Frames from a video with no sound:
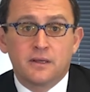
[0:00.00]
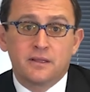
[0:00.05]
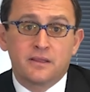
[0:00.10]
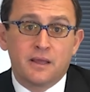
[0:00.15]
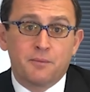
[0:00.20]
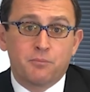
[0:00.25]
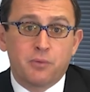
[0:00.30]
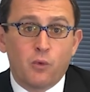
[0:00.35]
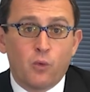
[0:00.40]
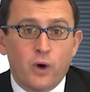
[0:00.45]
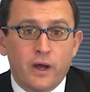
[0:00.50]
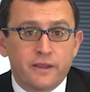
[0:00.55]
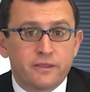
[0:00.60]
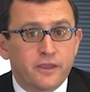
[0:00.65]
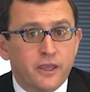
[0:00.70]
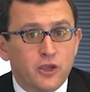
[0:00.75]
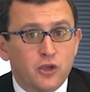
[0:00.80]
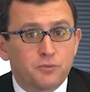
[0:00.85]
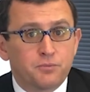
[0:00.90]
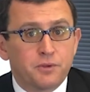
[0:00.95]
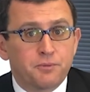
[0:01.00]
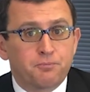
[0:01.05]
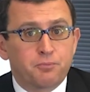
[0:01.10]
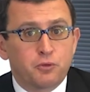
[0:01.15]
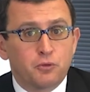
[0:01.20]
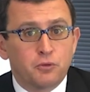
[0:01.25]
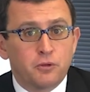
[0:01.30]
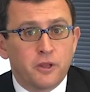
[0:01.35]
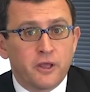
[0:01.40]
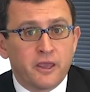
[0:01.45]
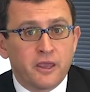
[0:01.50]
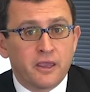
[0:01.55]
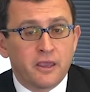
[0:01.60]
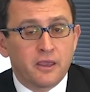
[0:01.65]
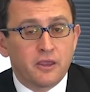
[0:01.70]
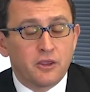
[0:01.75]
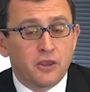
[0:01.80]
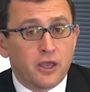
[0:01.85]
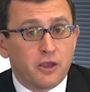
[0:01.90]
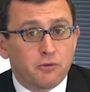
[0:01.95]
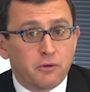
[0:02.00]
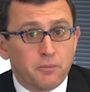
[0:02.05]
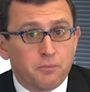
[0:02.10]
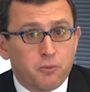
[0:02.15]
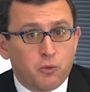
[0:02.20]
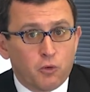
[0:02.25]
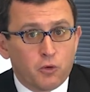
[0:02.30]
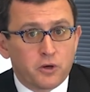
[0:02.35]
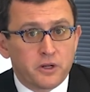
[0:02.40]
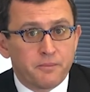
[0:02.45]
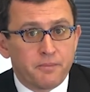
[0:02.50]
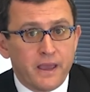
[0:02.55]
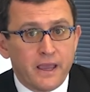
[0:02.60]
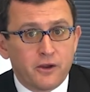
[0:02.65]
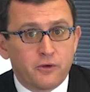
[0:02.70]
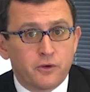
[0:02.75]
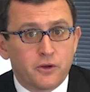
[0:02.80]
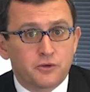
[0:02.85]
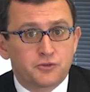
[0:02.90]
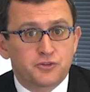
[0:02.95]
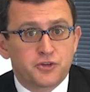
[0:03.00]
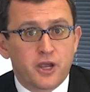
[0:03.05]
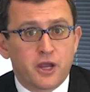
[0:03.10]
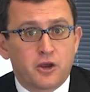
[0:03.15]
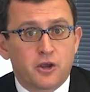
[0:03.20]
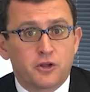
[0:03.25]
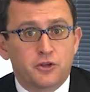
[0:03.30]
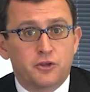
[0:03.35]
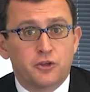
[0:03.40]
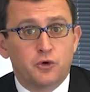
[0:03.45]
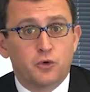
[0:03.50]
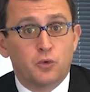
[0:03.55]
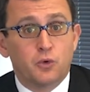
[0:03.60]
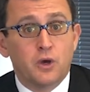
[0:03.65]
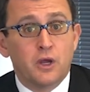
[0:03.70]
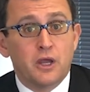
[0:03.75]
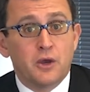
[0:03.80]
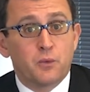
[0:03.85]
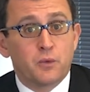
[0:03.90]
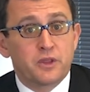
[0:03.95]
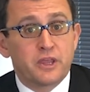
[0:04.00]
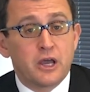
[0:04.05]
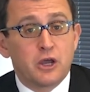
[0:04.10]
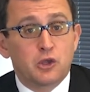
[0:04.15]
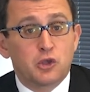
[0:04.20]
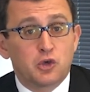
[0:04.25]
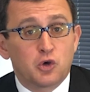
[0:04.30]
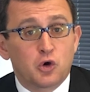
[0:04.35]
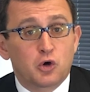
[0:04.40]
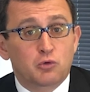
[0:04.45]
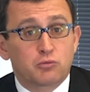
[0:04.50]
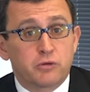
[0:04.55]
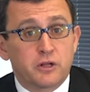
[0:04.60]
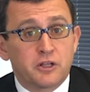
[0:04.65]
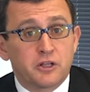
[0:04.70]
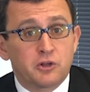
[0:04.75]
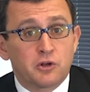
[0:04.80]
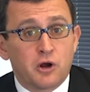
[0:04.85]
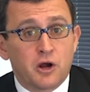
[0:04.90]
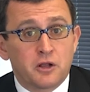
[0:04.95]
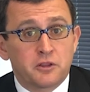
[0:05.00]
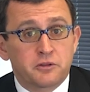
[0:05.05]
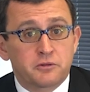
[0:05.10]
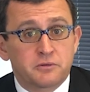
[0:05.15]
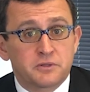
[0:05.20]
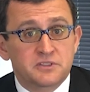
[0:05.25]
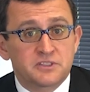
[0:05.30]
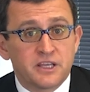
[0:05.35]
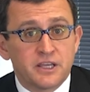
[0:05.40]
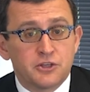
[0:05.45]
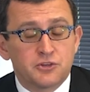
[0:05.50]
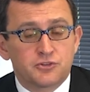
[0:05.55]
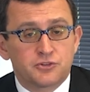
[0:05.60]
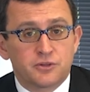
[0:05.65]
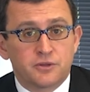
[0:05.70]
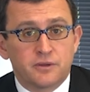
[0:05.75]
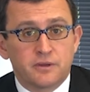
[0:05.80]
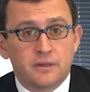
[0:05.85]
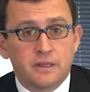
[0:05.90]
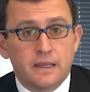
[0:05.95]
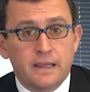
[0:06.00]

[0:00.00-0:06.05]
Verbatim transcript: Number one, they could be pulling a report, a background check on you without your written authorization.